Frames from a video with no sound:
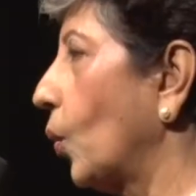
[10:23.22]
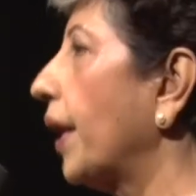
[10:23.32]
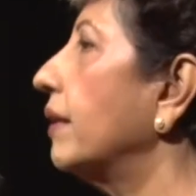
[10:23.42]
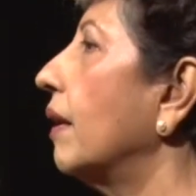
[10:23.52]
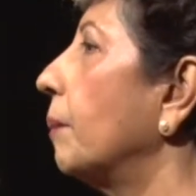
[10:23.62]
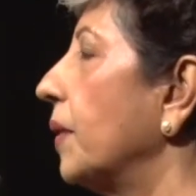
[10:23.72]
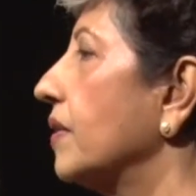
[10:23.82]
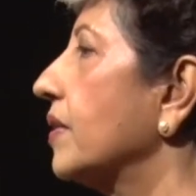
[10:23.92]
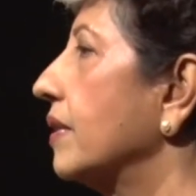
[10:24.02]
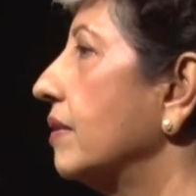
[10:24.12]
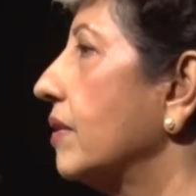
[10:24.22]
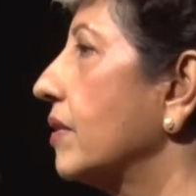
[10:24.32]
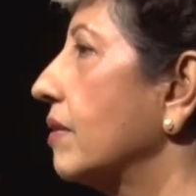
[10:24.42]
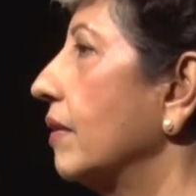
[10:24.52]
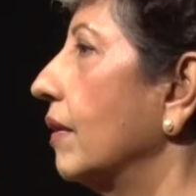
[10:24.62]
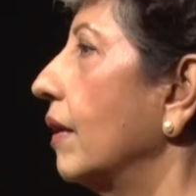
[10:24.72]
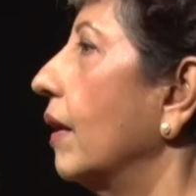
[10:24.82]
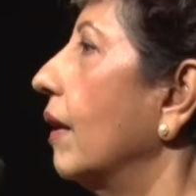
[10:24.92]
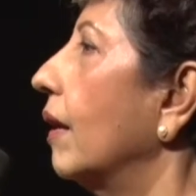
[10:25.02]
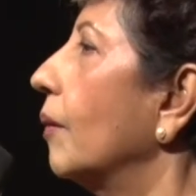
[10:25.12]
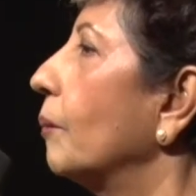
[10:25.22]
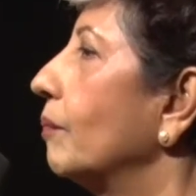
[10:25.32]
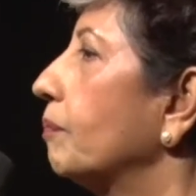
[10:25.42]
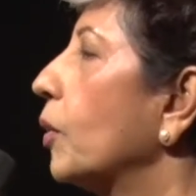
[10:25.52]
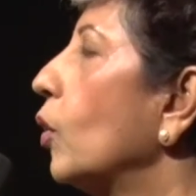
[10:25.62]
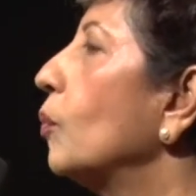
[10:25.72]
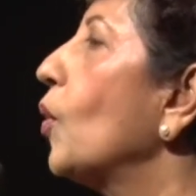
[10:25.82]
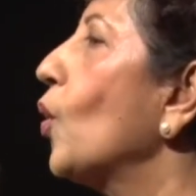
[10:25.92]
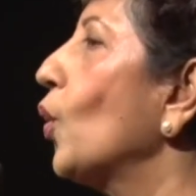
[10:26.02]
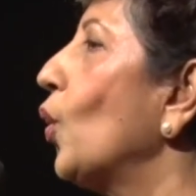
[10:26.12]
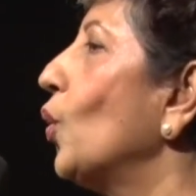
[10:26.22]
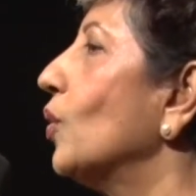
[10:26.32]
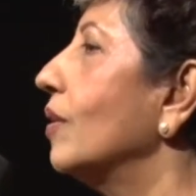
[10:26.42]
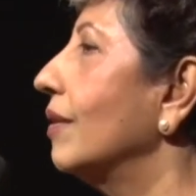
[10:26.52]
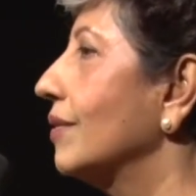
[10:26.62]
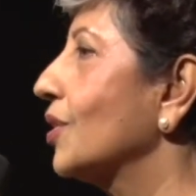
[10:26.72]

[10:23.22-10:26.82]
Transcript: when a person's pro bono